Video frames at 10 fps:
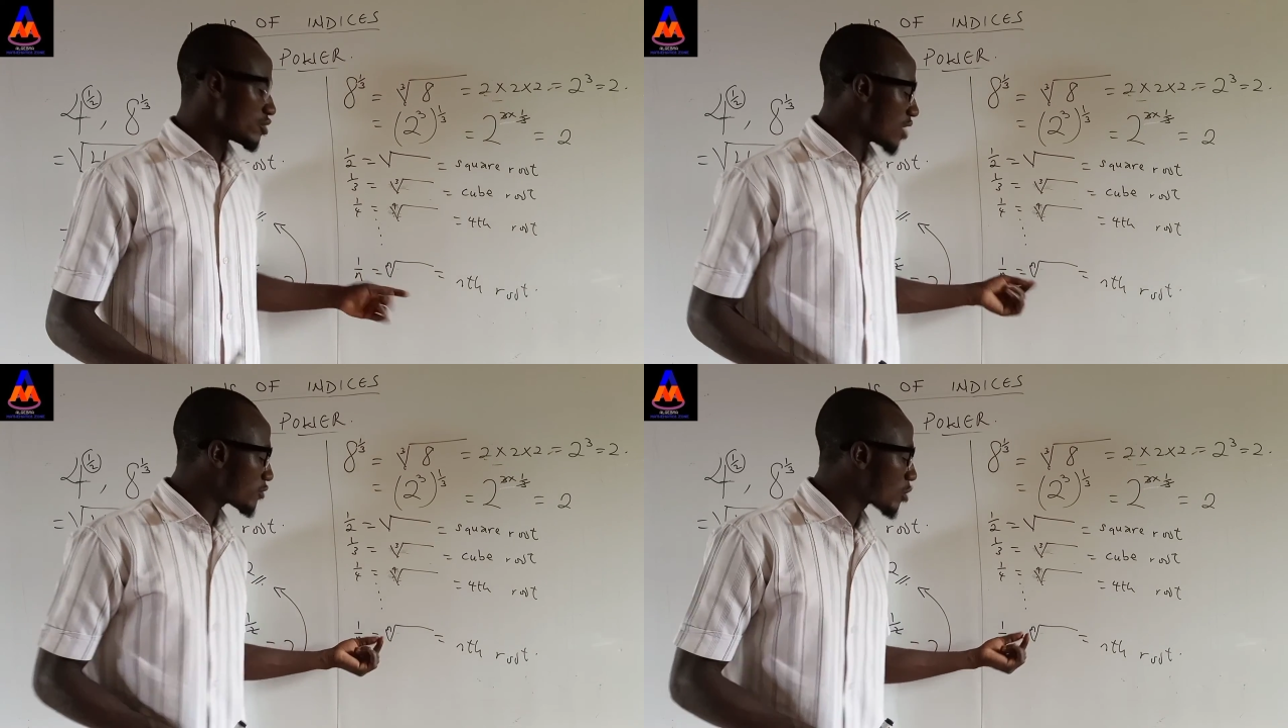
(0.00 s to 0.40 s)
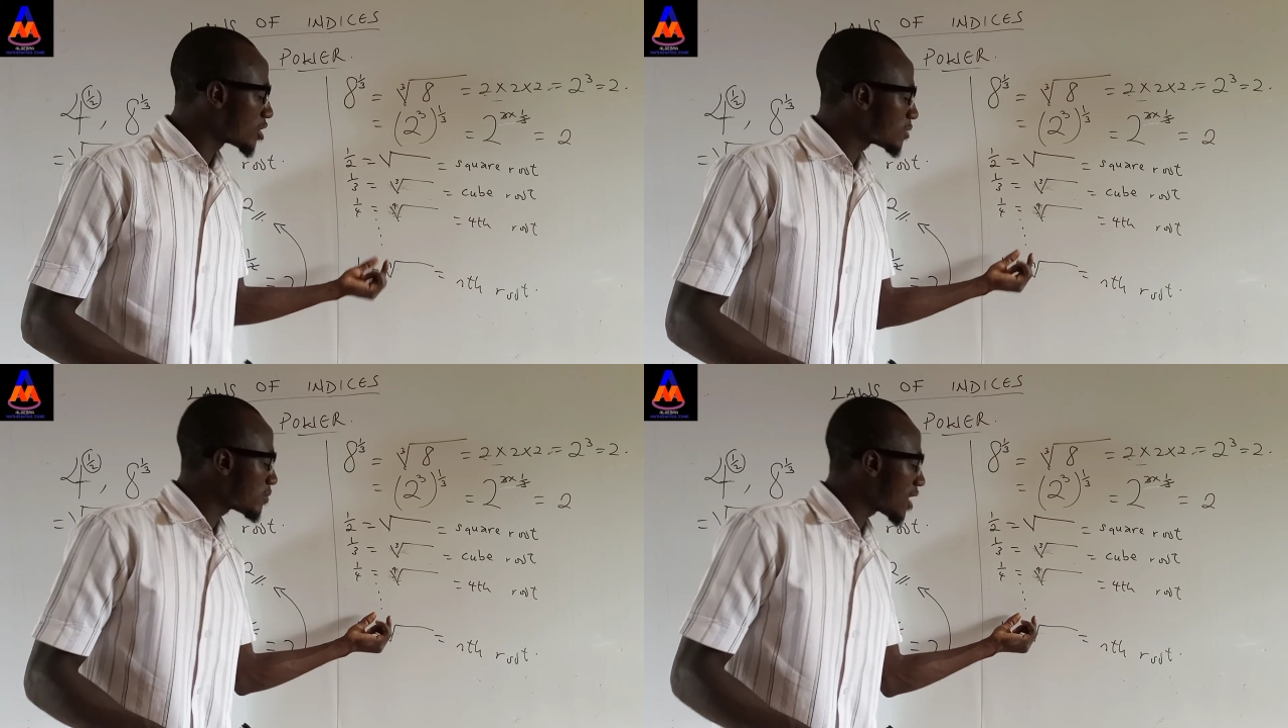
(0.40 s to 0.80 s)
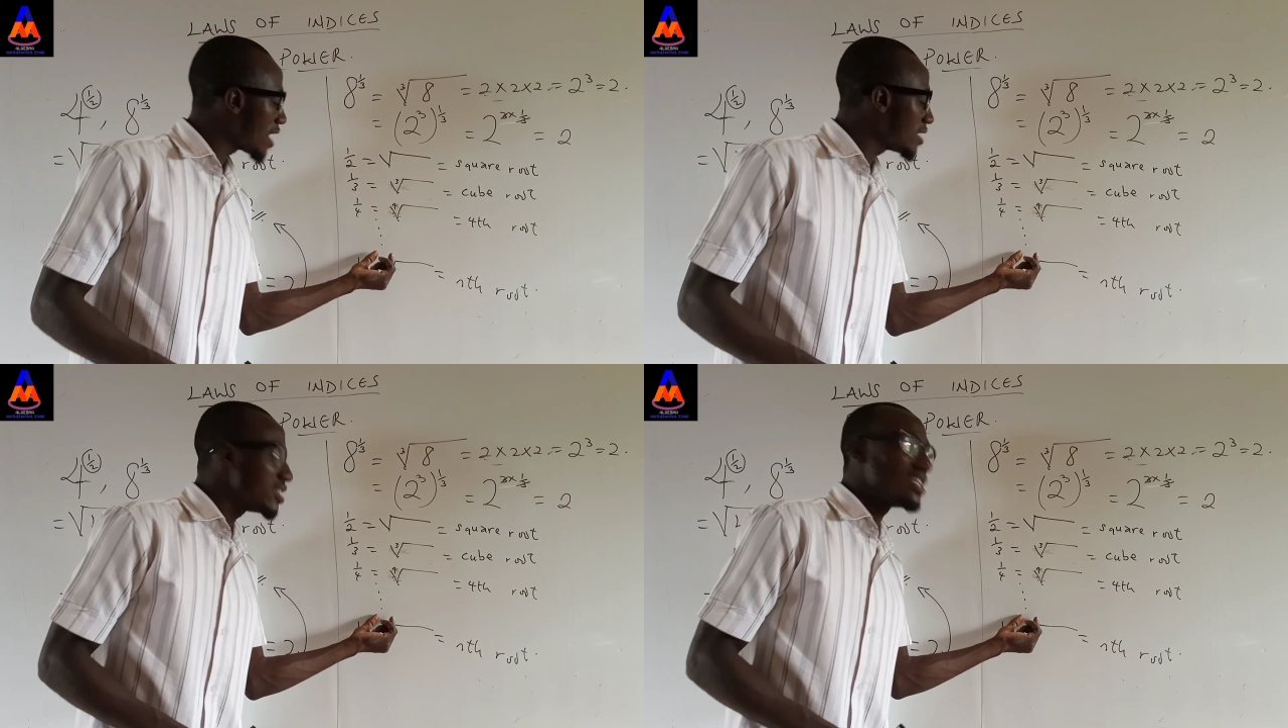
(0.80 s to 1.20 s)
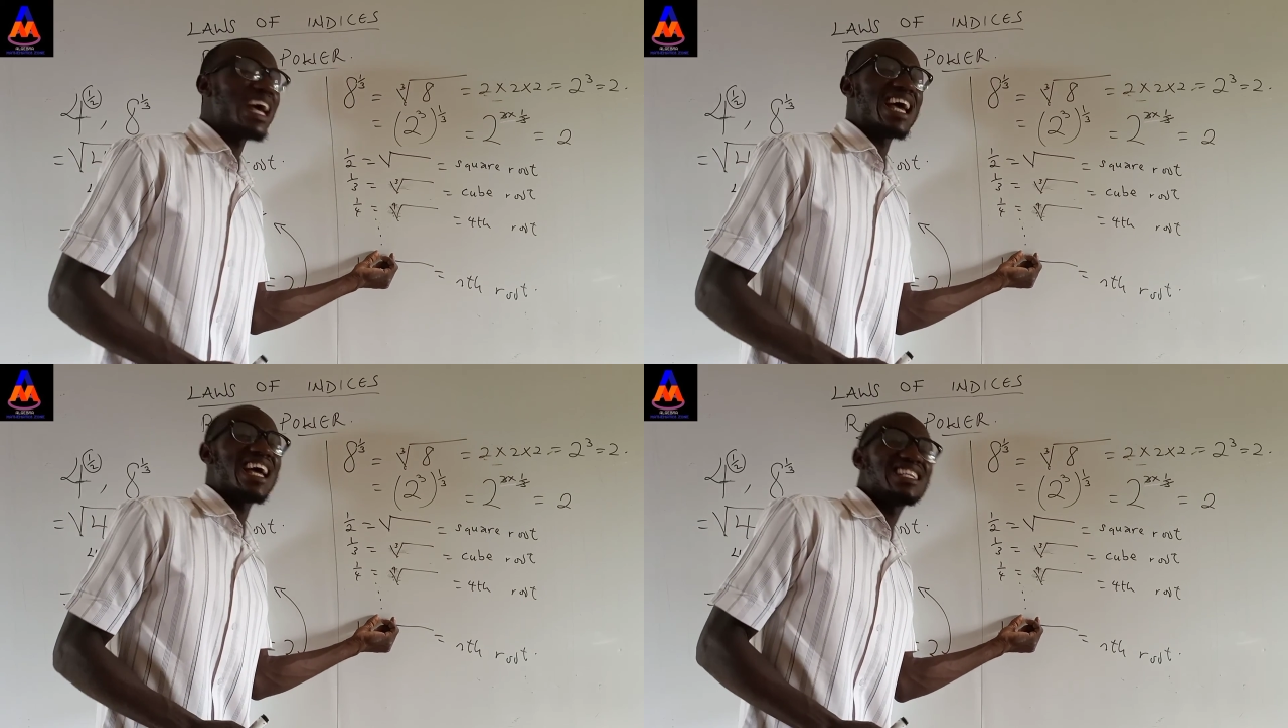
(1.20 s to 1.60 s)
that you have to multiply
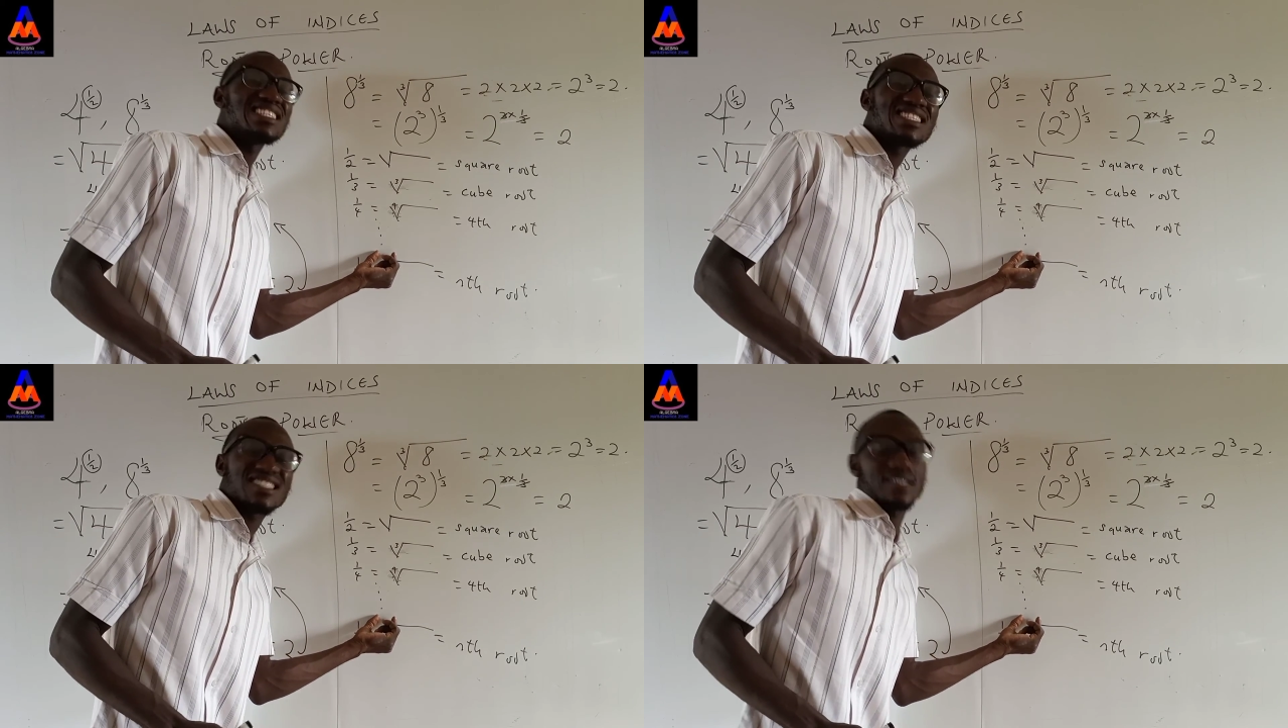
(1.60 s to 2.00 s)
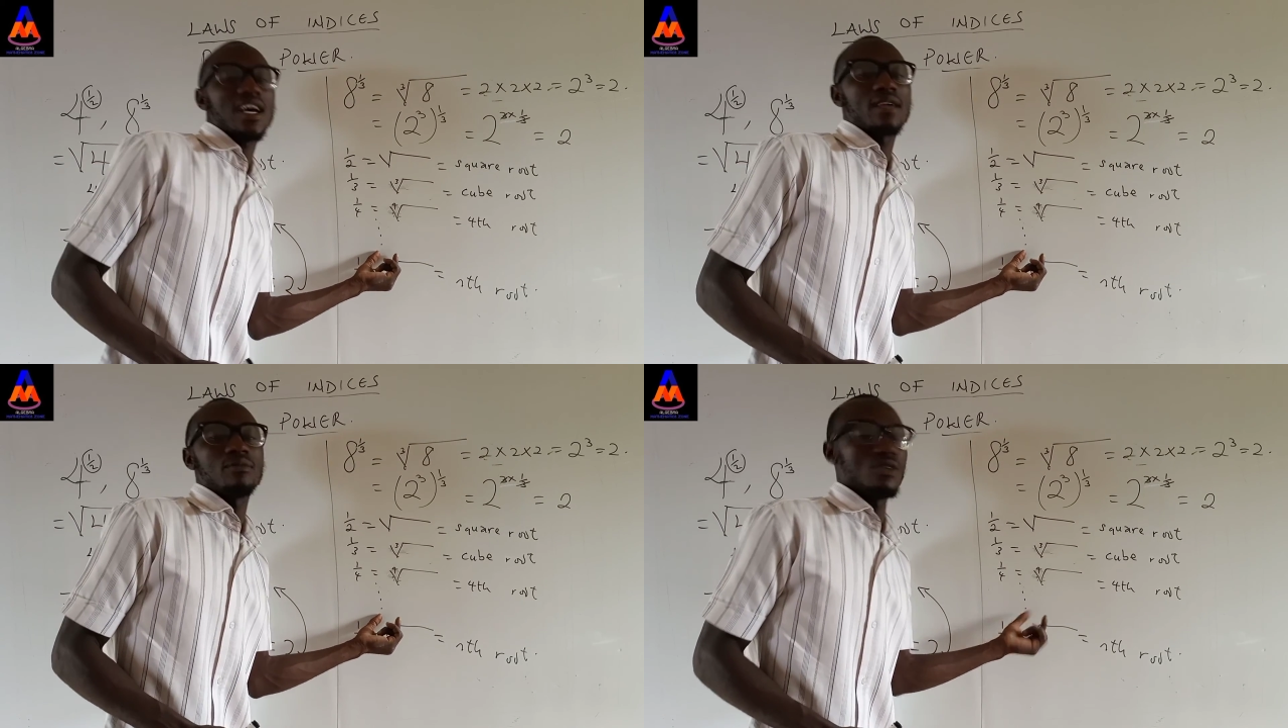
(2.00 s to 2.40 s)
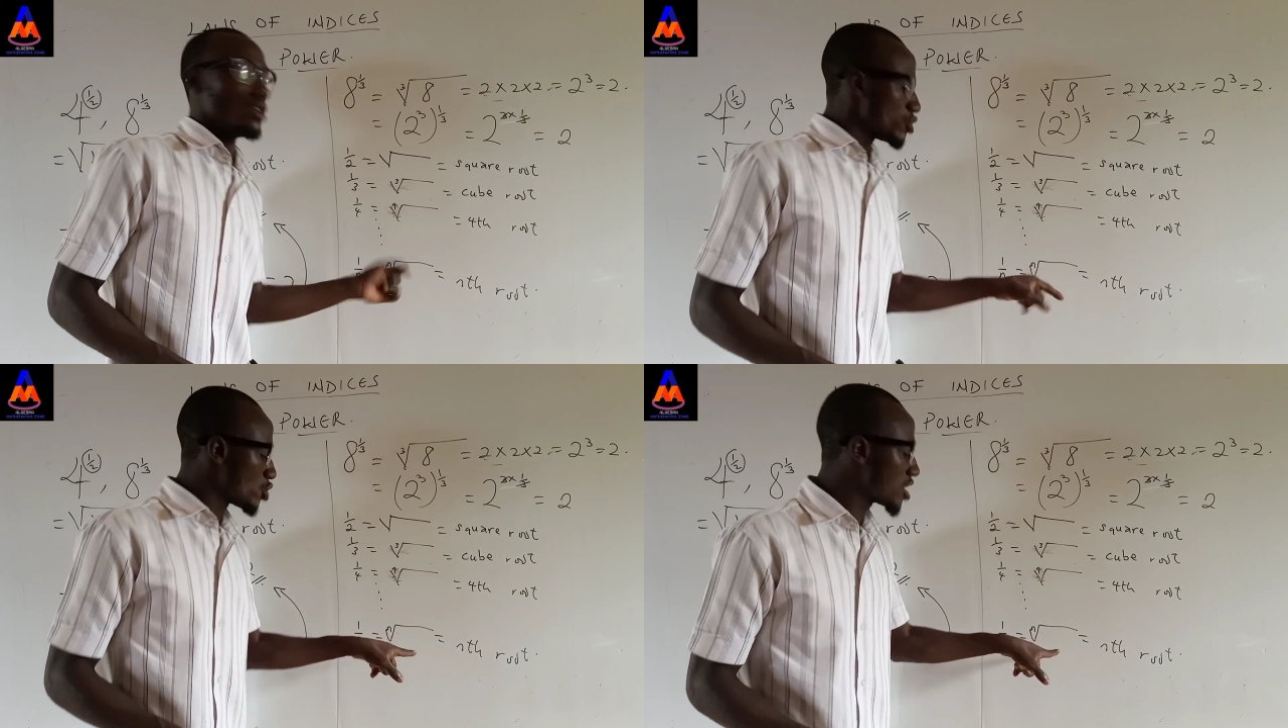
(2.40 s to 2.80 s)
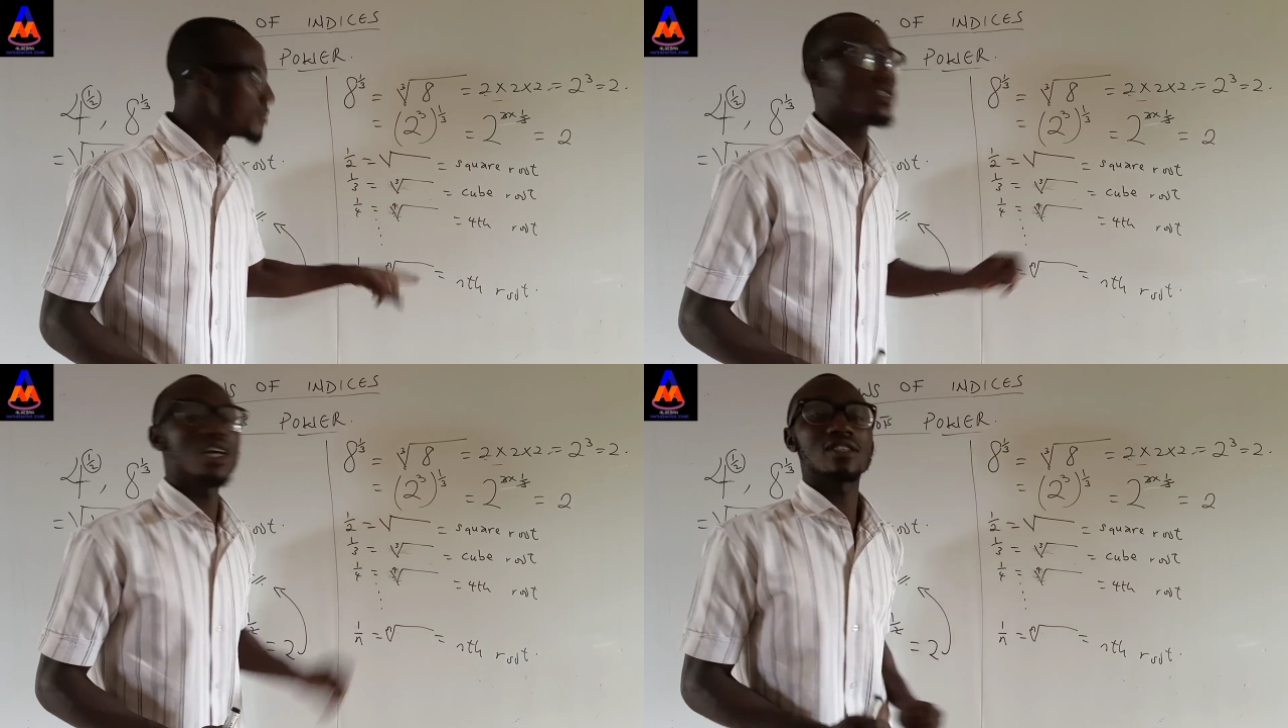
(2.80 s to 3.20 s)
nth time to
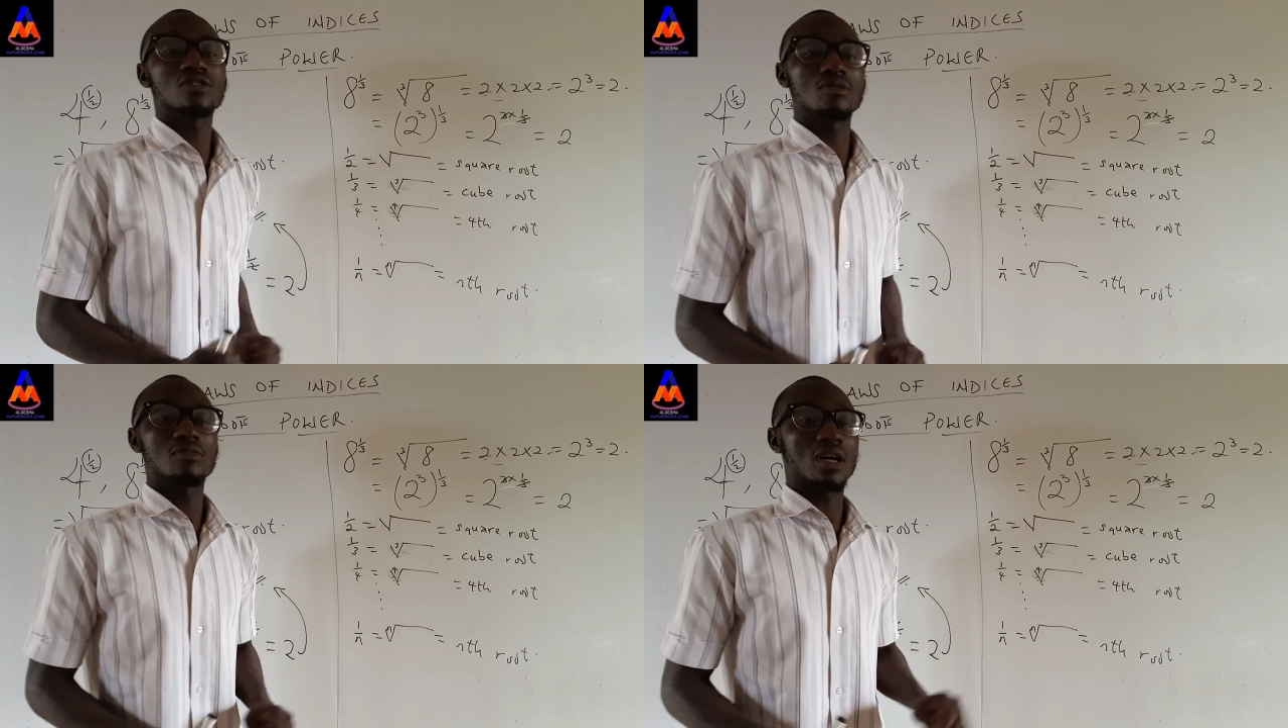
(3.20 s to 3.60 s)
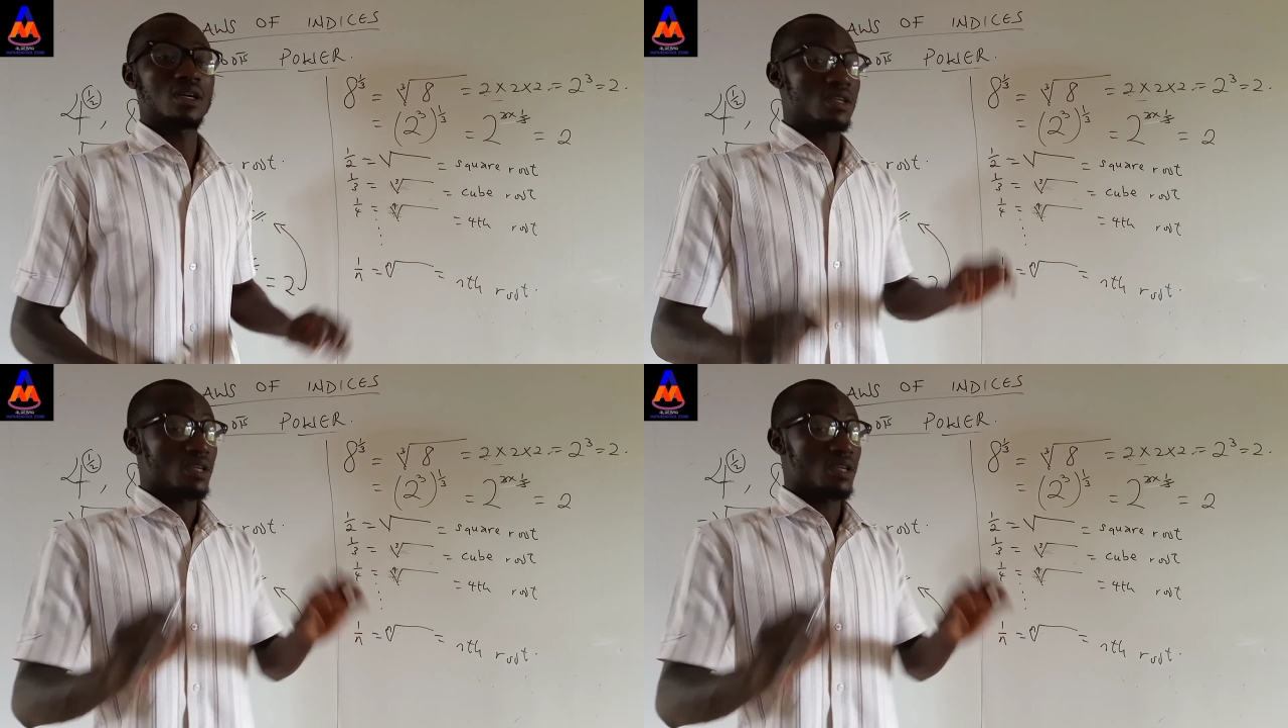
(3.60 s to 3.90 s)
give you that number.